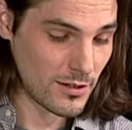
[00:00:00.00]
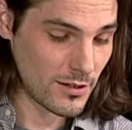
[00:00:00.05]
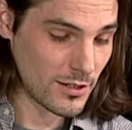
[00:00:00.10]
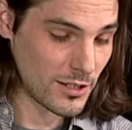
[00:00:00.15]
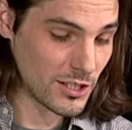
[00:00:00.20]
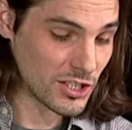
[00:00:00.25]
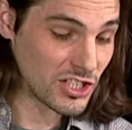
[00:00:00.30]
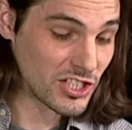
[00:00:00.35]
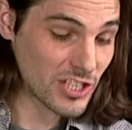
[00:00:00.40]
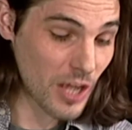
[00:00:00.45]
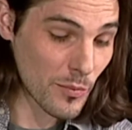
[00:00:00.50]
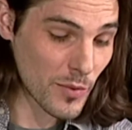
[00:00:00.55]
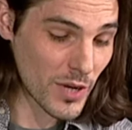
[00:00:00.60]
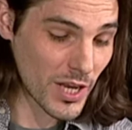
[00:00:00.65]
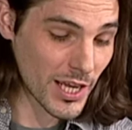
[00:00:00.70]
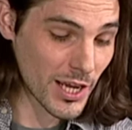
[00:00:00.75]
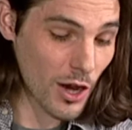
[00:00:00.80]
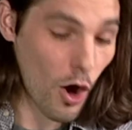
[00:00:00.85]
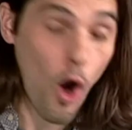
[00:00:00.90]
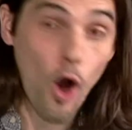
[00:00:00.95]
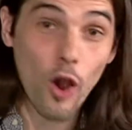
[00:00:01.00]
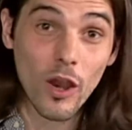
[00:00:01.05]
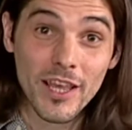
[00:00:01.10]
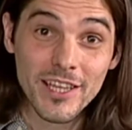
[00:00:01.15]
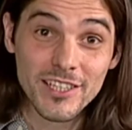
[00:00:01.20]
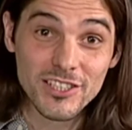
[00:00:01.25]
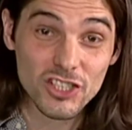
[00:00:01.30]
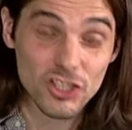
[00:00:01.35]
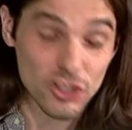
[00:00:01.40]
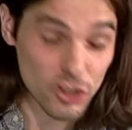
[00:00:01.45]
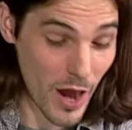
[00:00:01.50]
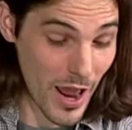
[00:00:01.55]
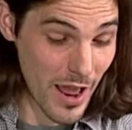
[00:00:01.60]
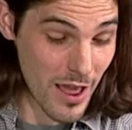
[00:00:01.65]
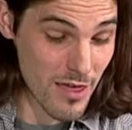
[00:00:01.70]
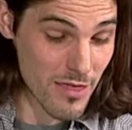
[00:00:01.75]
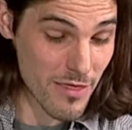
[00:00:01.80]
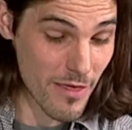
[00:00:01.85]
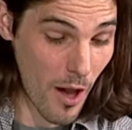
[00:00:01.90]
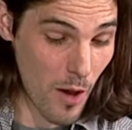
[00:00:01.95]
summoning all his
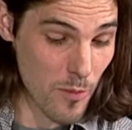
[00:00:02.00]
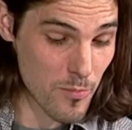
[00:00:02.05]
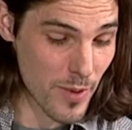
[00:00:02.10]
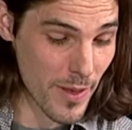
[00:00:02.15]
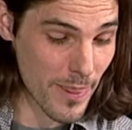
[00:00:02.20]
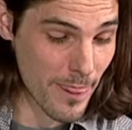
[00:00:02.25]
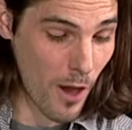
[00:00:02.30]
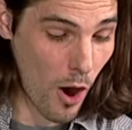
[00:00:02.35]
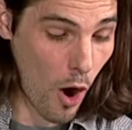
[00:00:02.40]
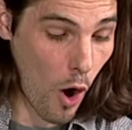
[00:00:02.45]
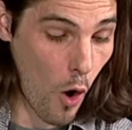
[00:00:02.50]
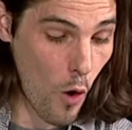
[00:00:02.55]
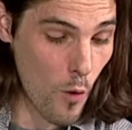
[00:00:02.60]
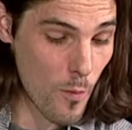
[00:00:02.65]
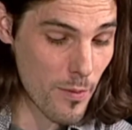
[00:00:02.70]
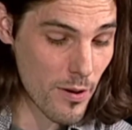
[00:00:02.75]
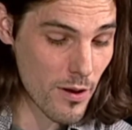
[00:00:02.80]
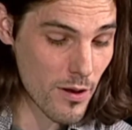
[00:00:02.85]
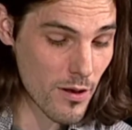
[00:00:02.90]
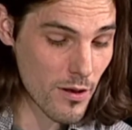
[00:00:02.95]
strength up in the hope